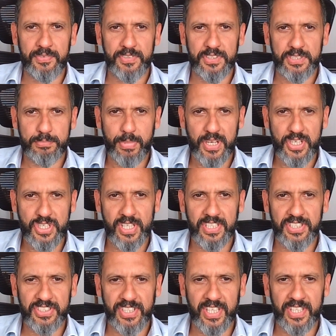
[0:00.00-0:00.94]

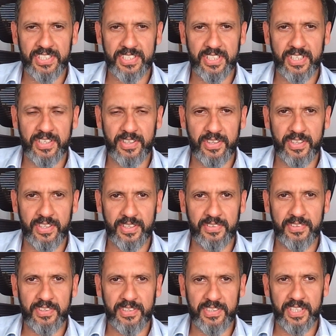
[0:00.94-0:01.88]
specialist center
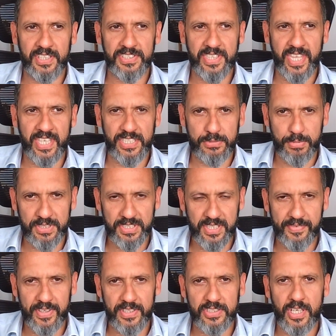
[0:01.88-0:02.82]
that does that
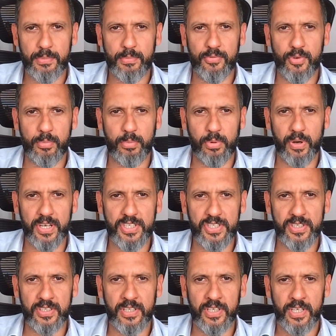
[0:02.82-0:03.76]
specific type of
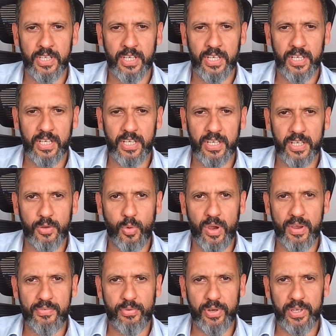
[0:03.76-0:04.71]
operation
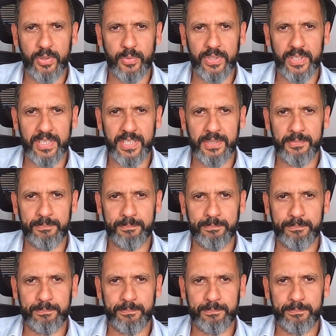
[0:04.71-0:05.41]
quite frequently.